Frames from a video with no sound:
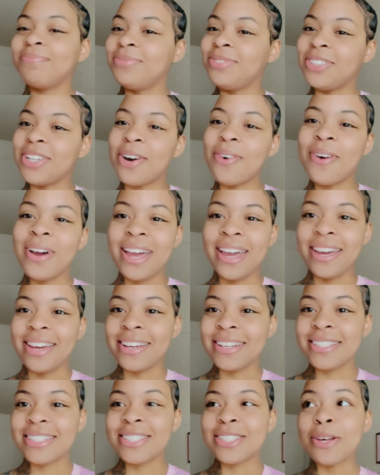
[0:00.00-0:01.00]
Don't
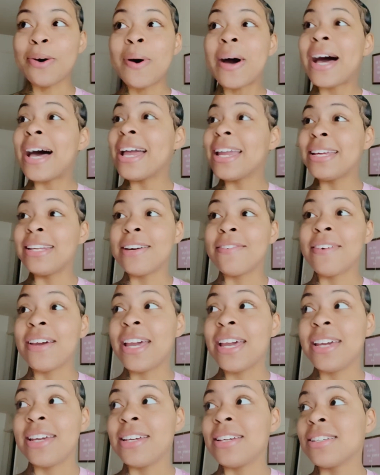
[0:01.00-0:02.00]
ask. So I ain't never
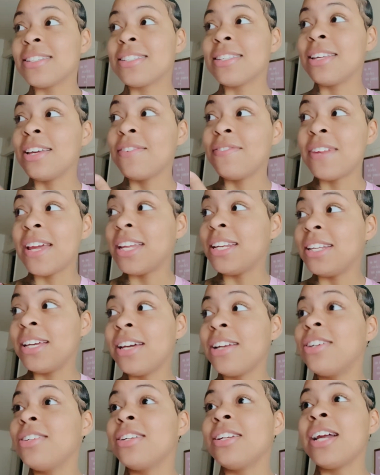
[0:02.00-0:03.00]
asked if they
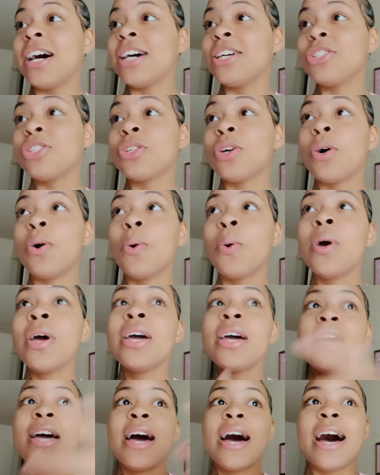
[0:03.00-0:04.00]
did it or not. So
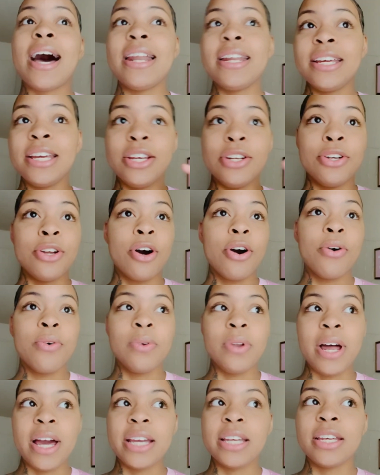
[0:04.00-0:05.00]
I didn't know,
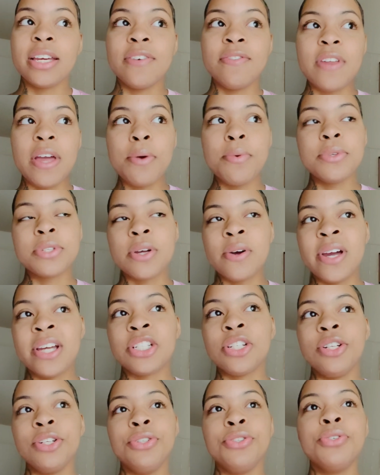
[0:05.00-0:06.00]
like, if they was going to
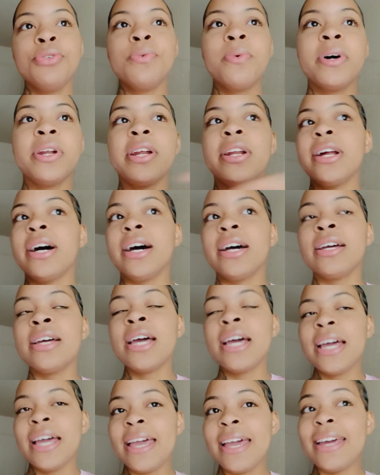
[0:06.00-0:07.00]
actually do one or not.
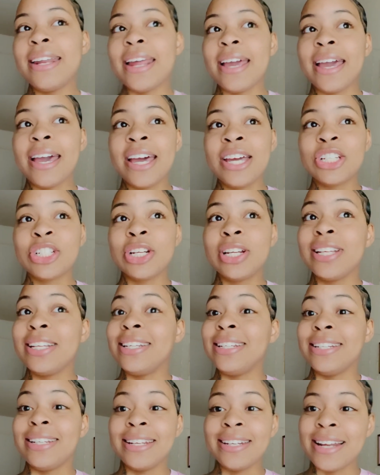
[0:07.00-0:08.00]
And they actually
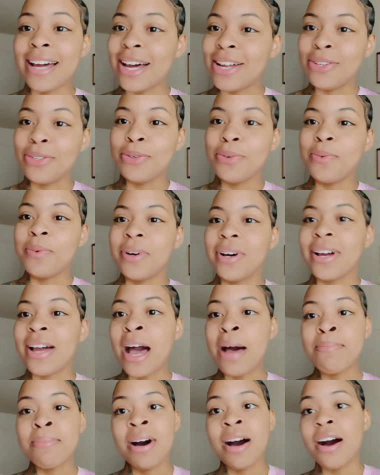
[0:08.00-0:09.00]
did not do one.
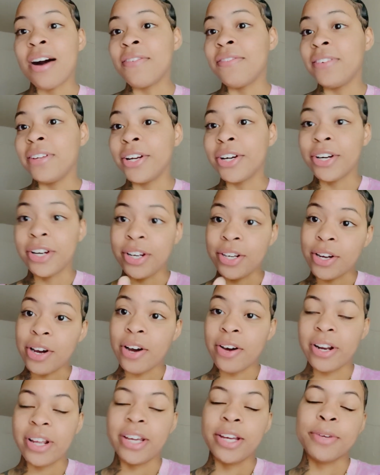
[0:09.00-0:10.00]
Got my offer letter and
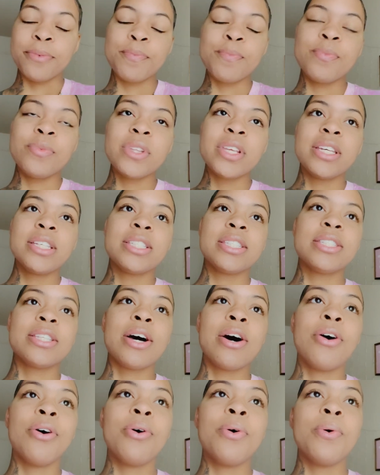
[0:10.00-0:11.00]
all that.
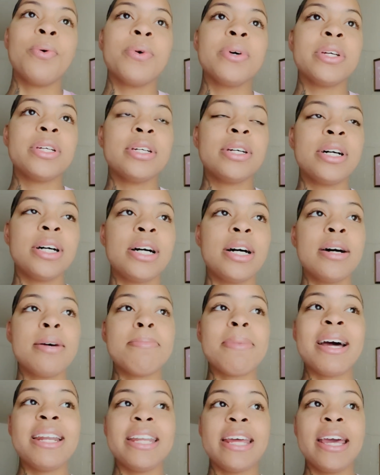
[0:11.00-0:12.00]
So
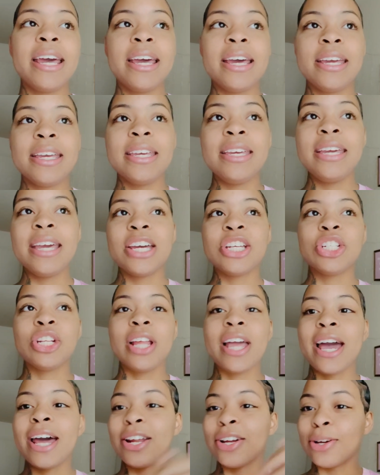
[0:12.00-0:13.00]
my dad, he actually
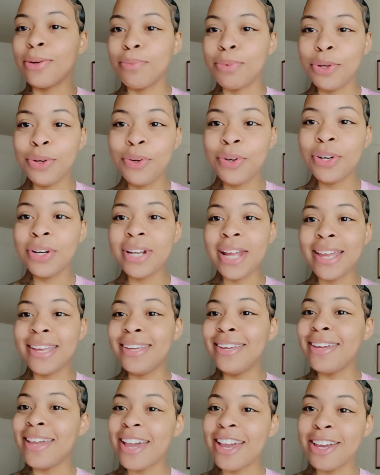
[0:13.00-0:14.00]
had a computer that
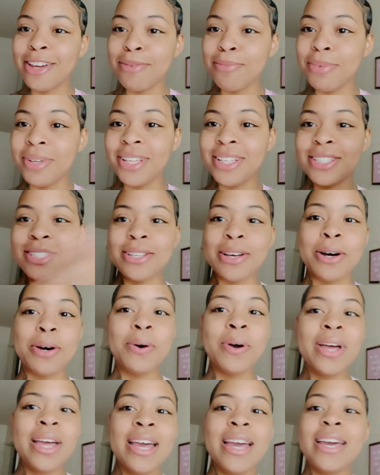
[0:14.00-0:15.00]
he gave me.
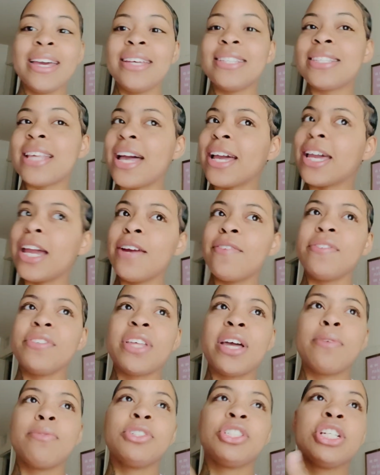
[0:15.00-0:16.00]
So it's like
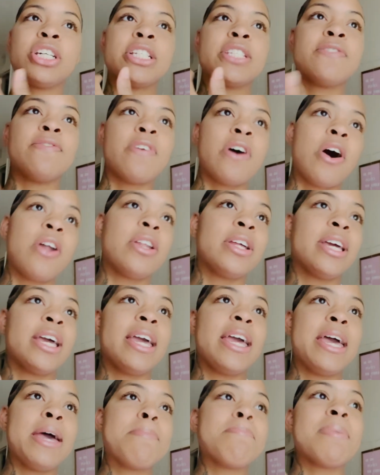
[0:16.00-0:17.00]
everything was just falling
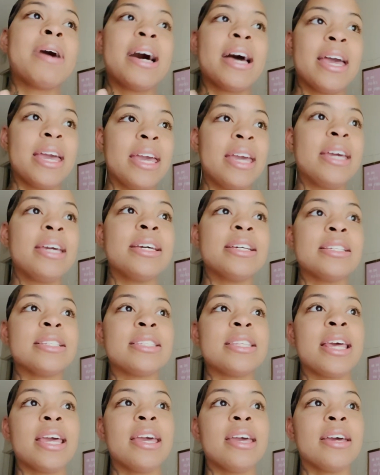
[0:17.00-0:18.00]
in my
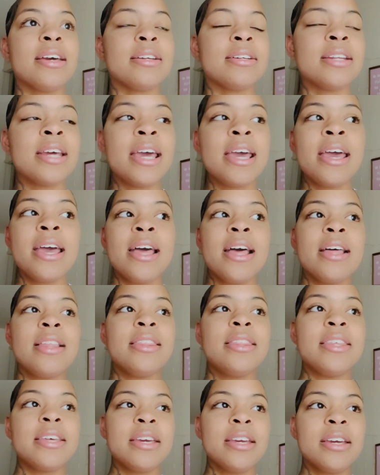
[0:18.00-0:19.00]
hands. And
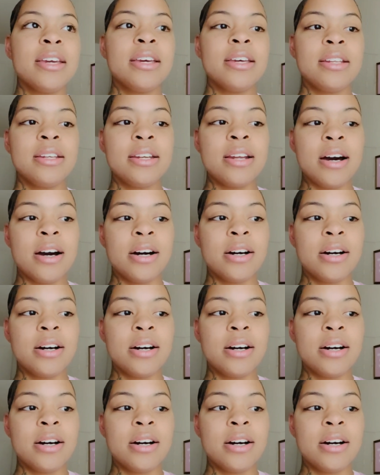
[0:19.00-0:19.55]
then